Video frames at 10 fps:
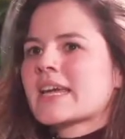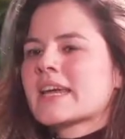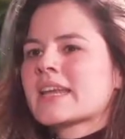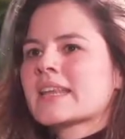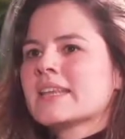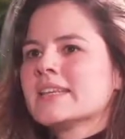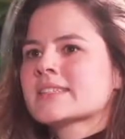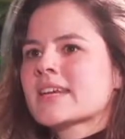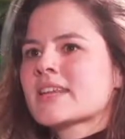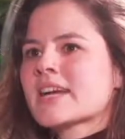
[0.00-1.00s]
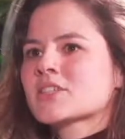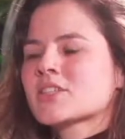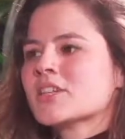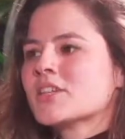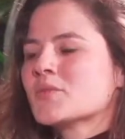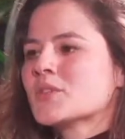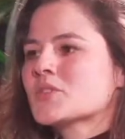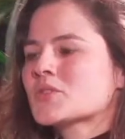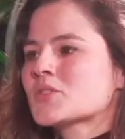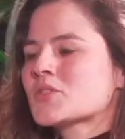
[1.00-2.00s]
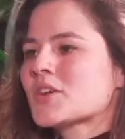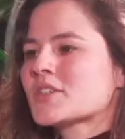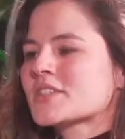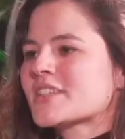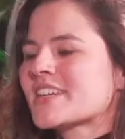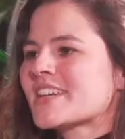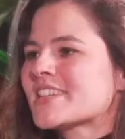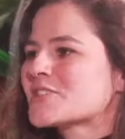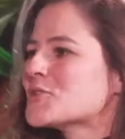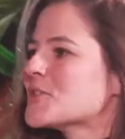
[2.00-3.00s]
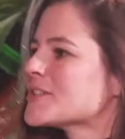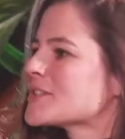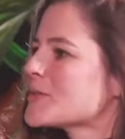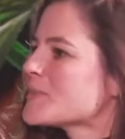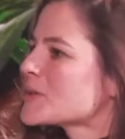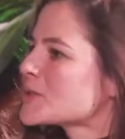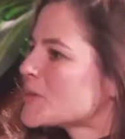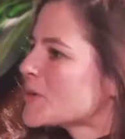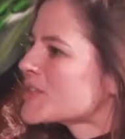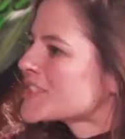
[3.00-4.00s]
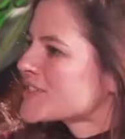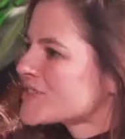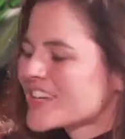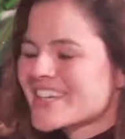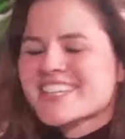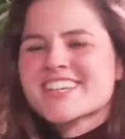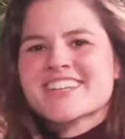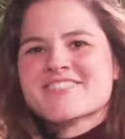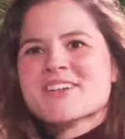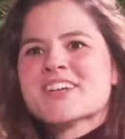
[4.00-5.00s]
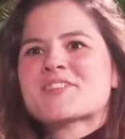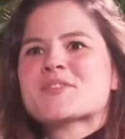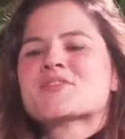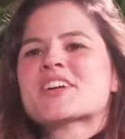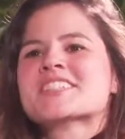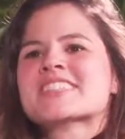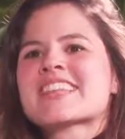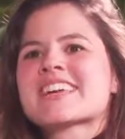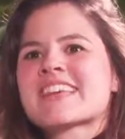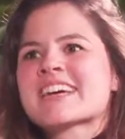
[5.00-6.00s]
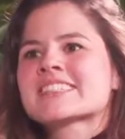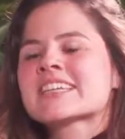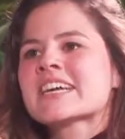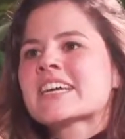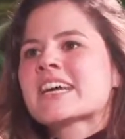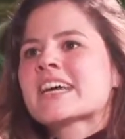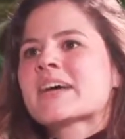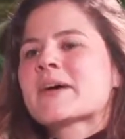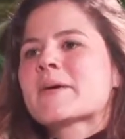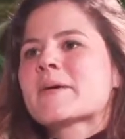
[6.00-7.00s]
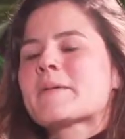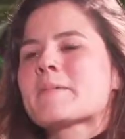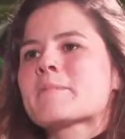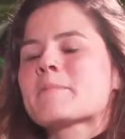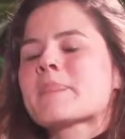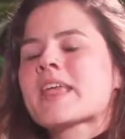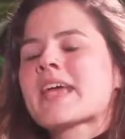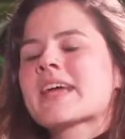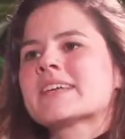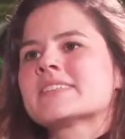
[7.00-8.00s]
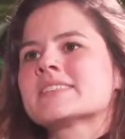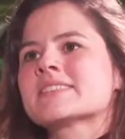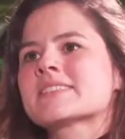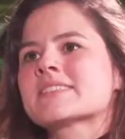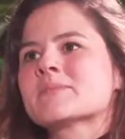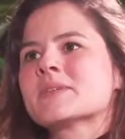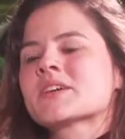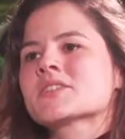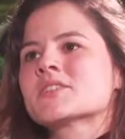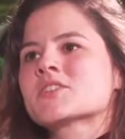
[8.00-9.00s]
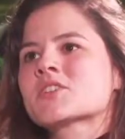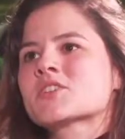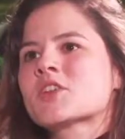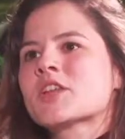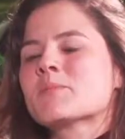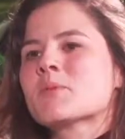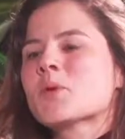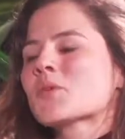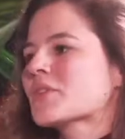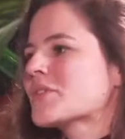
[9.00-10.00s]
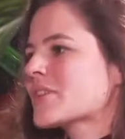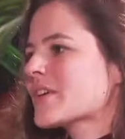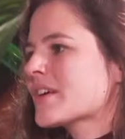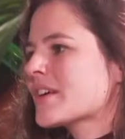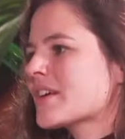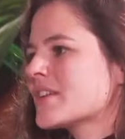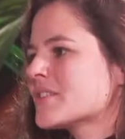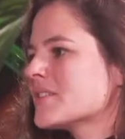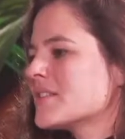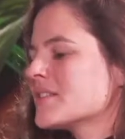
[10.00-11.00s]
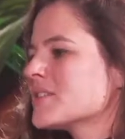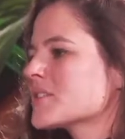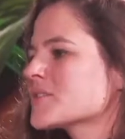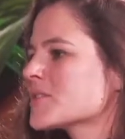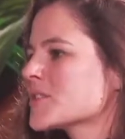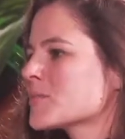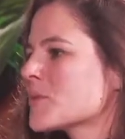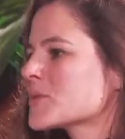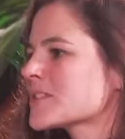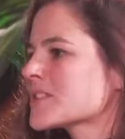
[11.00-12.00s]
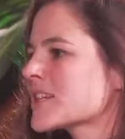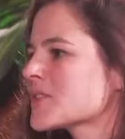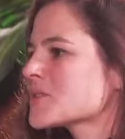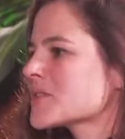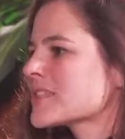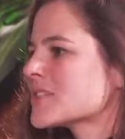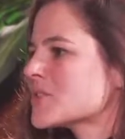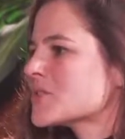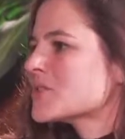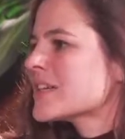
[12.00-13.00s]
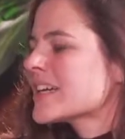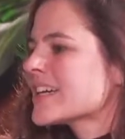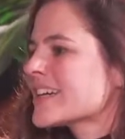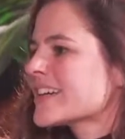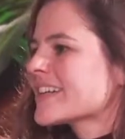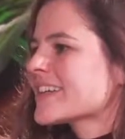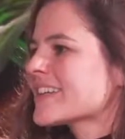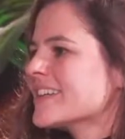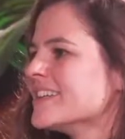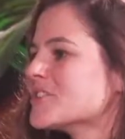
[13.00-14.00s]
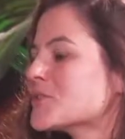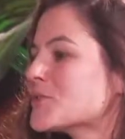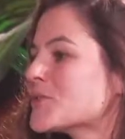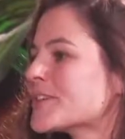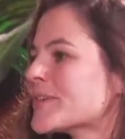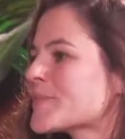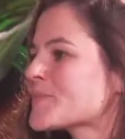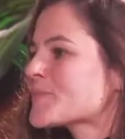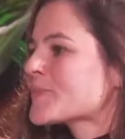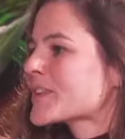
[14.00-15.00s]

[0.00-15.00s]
And he said, actually, we should start as soon as possible, as if I may rephrase it like that. And because it's such an important, these are such important skills that you need to